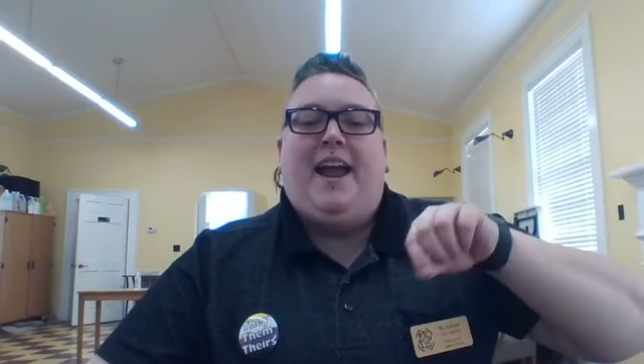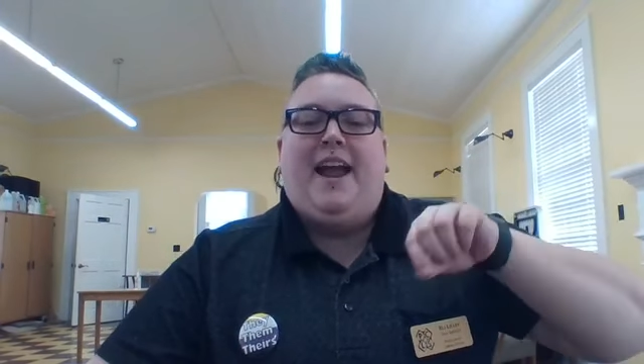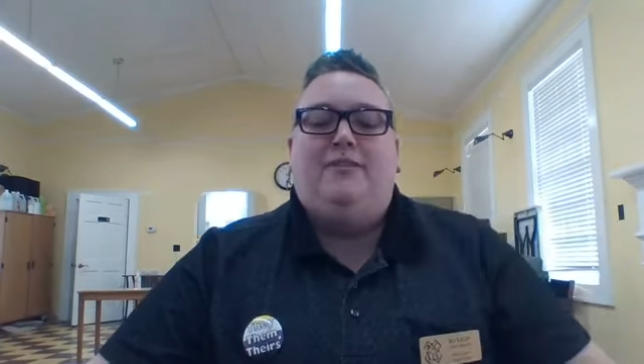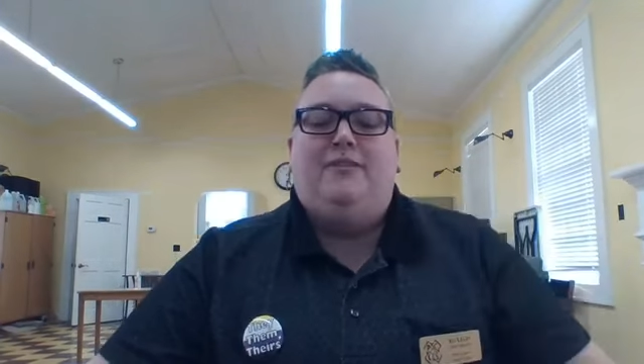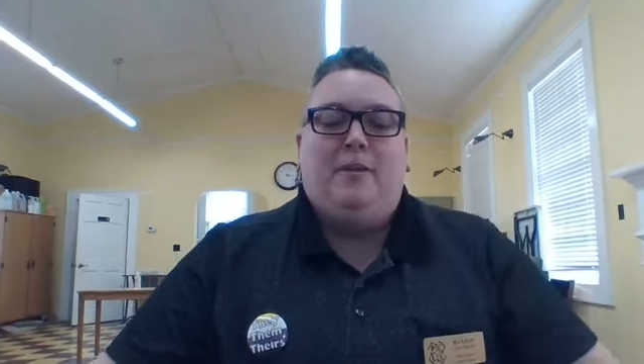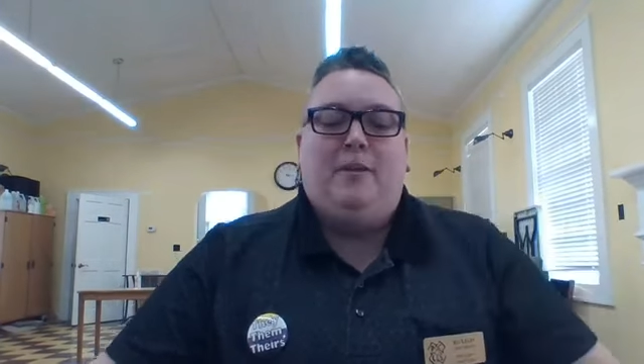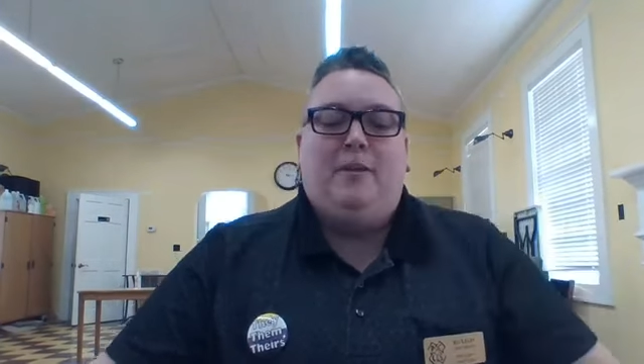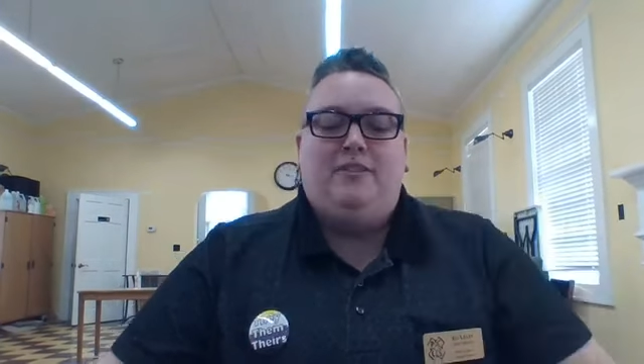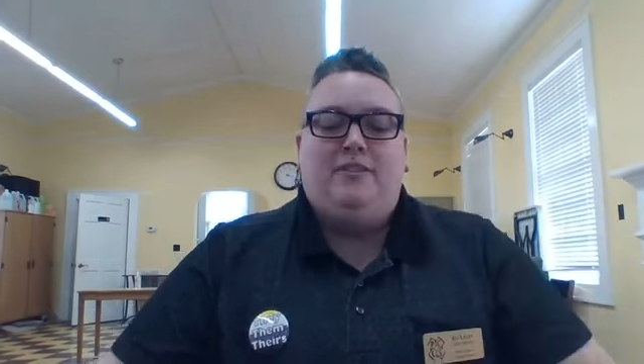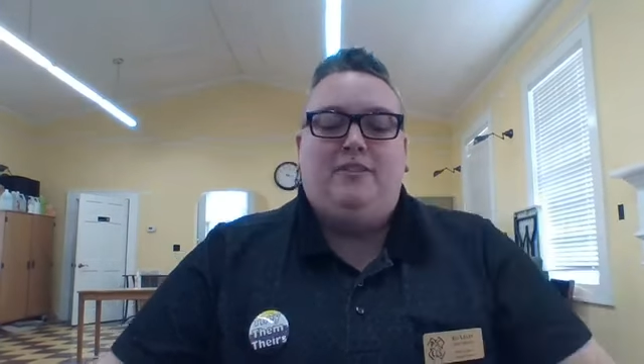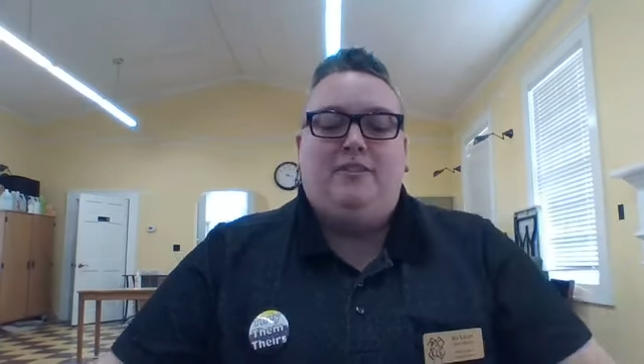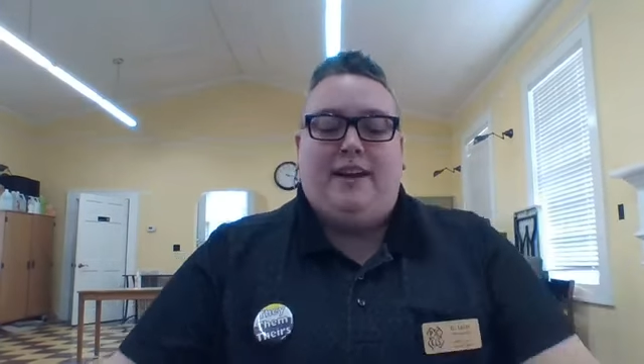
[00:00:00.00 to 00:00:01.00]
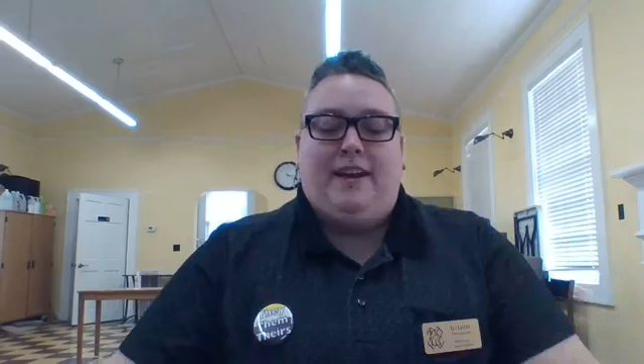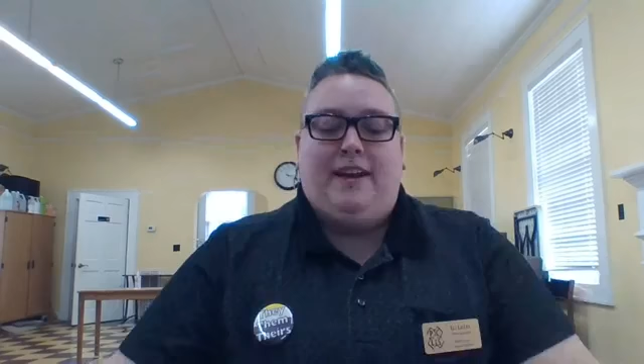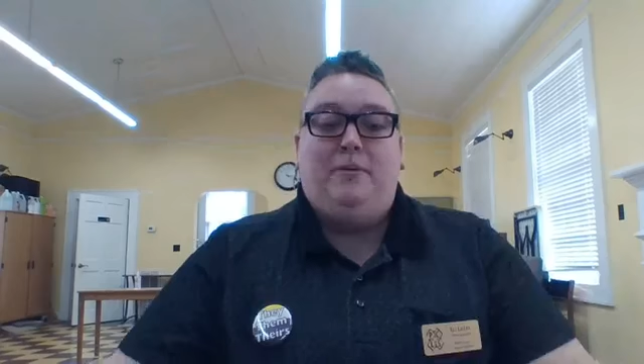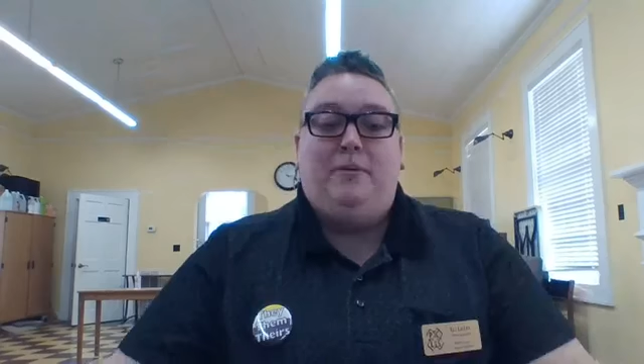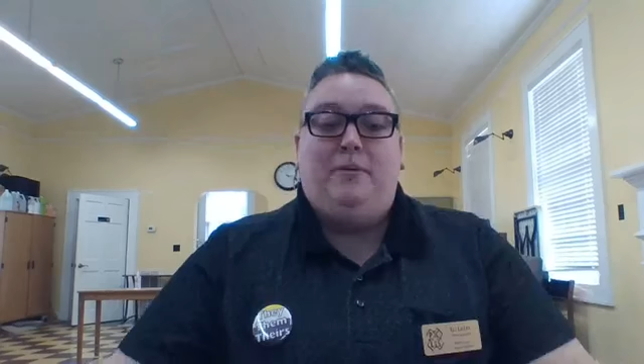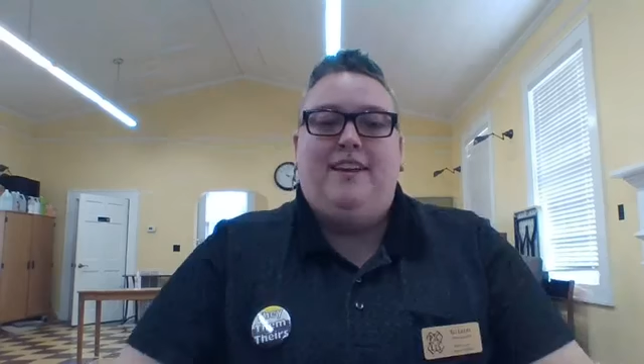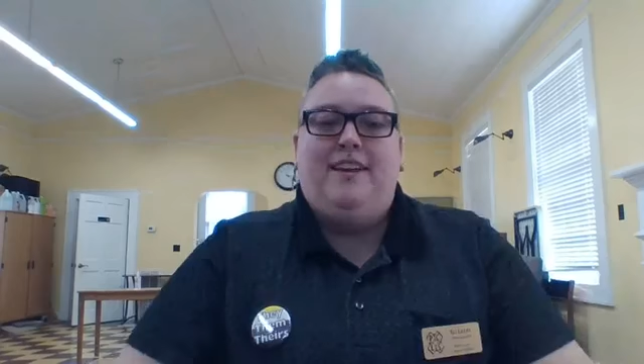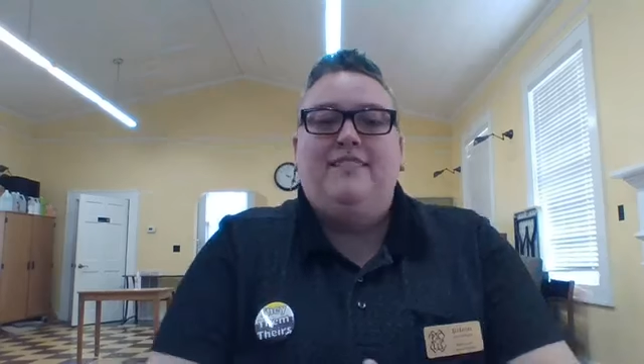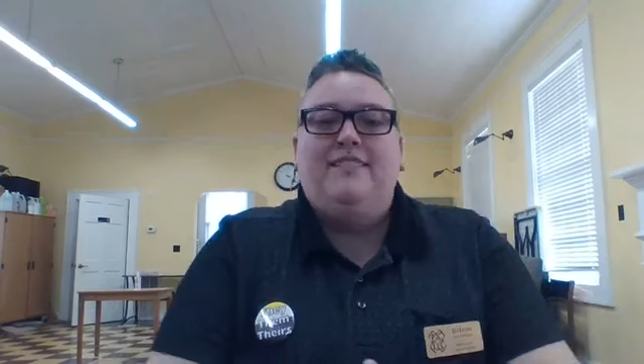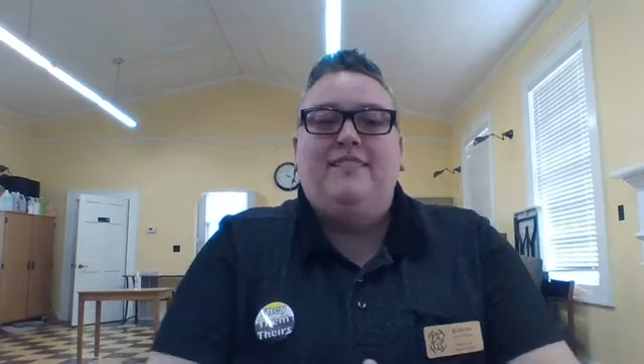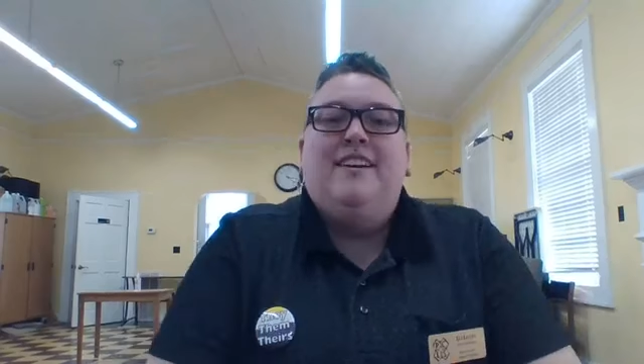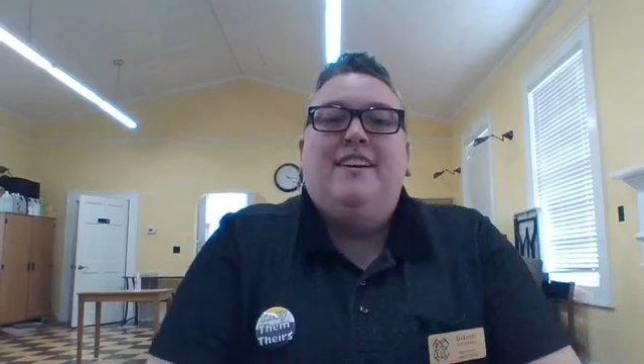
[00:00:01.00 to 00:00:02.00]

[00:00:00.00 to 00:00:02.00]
You should be able to start picking up your kits.